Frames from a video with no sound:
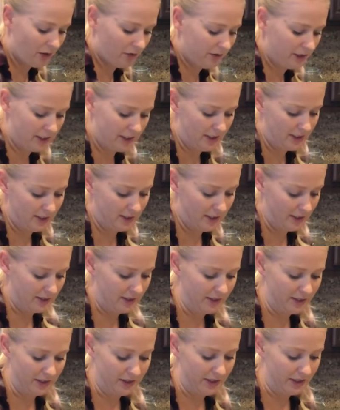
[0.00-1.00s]
know if this is a
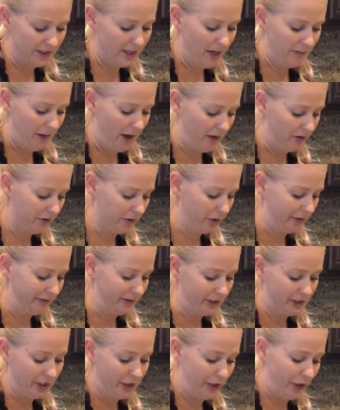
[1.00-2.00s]
necessary step. I don't know if
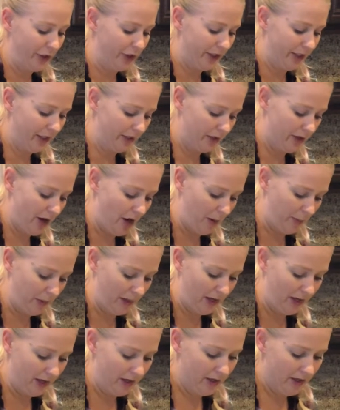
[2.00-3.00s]
it's gonna hurt it or help
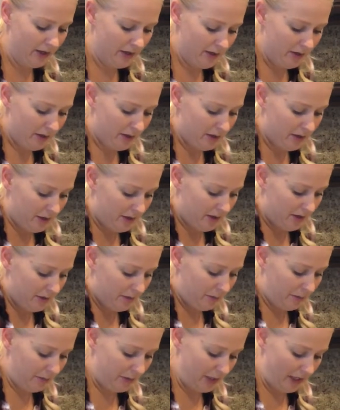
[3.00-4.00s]
it,
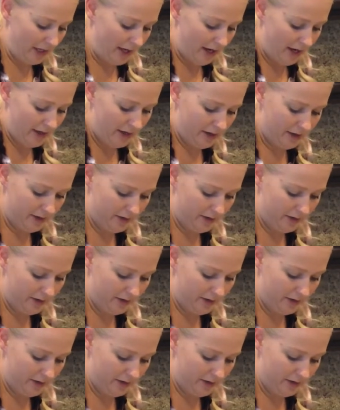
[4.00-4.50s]
but